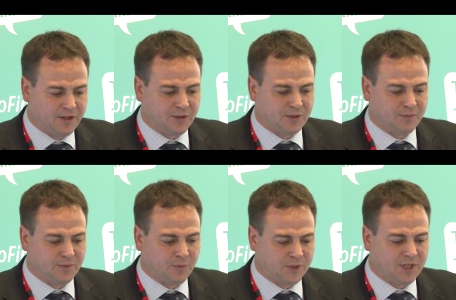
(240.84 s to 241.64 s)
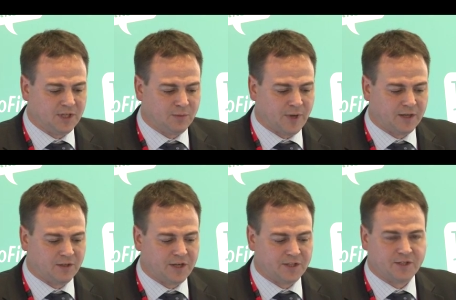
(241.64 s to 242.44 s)
They're within the
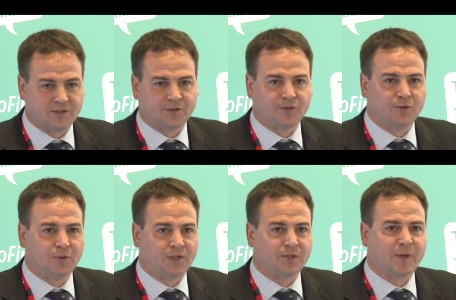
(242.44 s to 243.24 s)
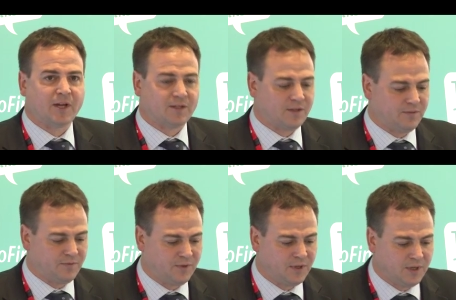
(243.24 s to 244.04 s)
regulations, there's new and expansive
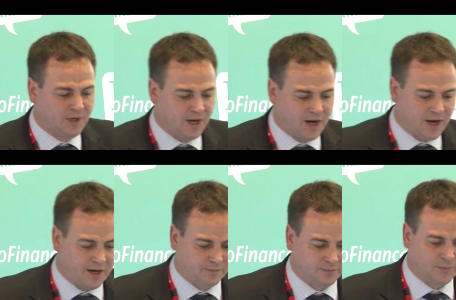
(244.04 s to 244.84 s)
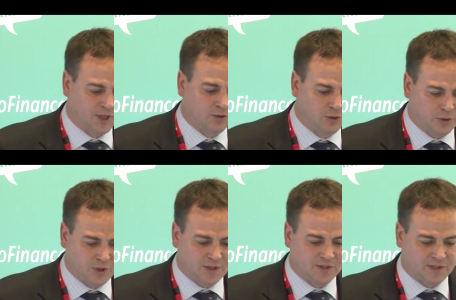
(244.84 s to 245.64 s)

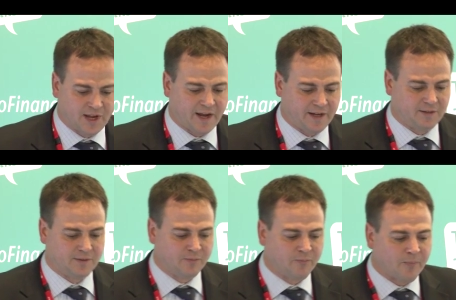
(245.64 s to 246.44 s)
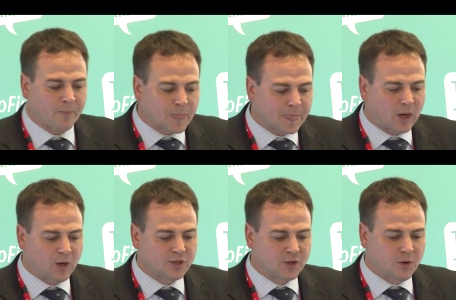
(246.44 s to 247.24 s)
inclusions that
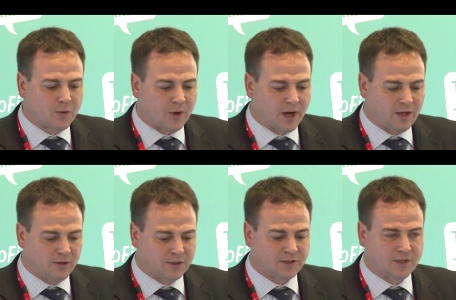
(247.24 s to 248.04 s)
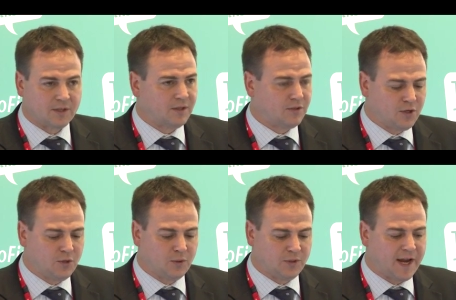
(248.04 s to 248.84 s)
also looked
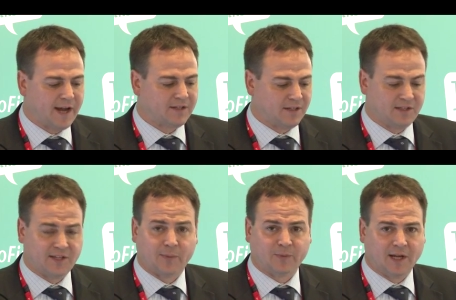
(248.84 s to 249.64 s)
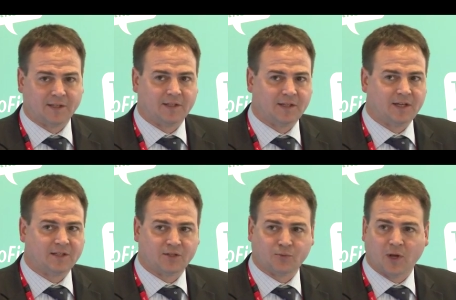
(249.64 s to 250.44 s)
to tax-exempt
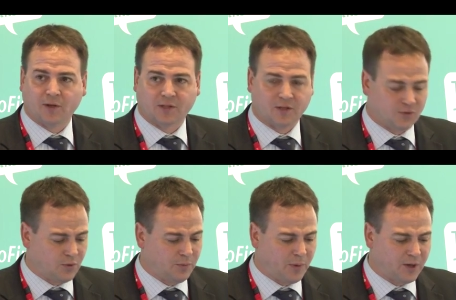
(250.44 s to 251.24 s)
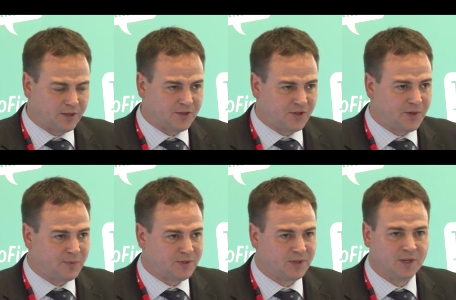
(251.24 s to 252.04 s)
entities as well as controlled
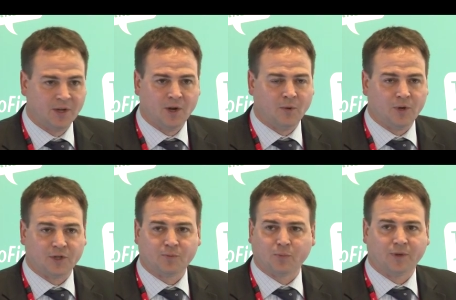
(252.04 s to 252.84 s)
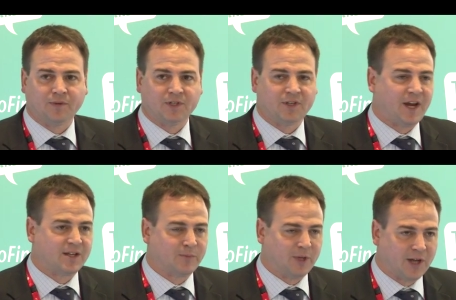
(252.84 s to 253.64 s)
partnerships, which previously
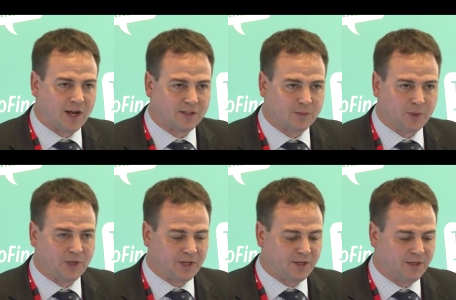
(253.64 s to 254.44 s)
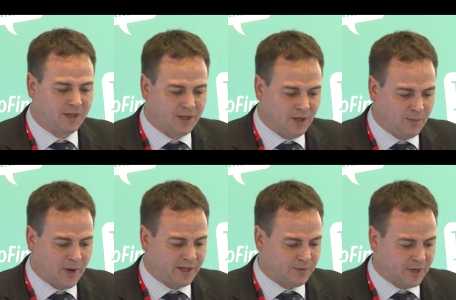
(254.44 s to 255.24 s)
hasn't been contemplated
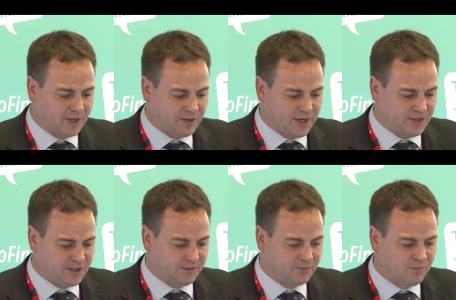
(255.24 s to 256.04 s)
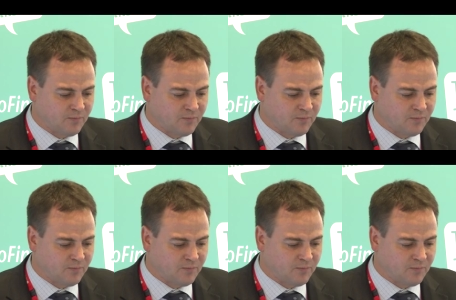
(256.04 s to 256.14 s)
by the regulation.